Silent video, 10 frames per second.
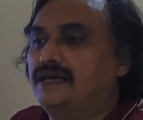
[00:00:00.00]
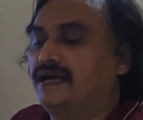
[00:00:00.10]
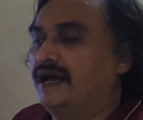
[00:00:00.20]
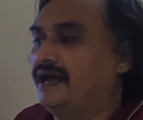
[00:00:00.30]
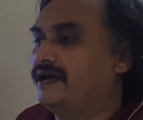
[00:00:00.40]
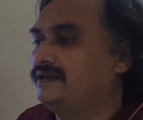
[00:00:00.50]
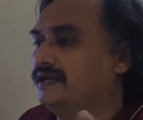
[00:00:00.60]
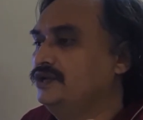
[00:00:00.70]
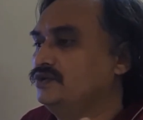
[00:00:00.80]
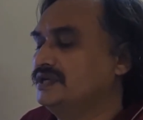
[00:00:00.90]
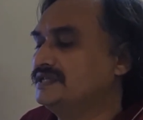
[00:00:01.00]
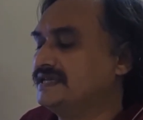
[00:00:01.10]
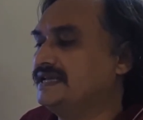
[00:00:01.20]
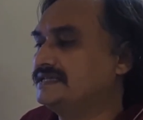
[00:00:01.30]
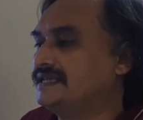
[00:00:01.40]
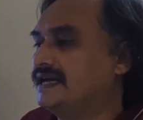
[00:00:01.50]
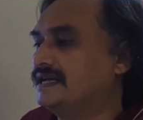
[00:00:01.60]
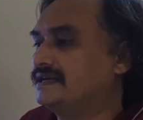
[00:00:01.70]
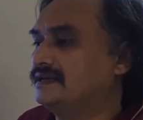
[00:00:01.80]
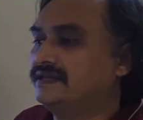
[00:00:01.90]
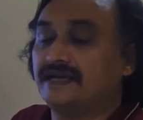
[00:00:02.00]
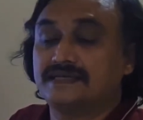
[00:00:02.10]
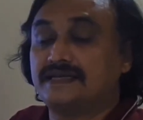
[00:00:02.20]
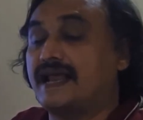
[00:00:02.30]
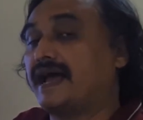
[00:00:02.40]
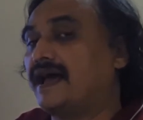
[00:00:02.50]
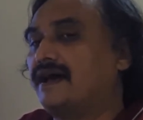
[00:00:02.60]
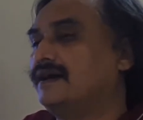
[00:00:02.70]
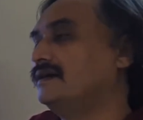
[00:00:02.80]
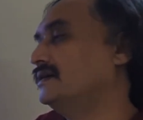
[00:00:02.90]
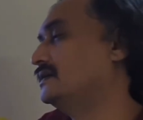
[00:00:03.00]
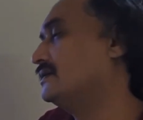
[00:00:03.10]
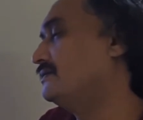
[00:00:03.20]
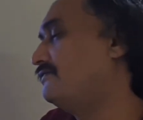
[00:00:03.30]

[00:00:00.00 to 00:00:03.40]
and Newton says that there is a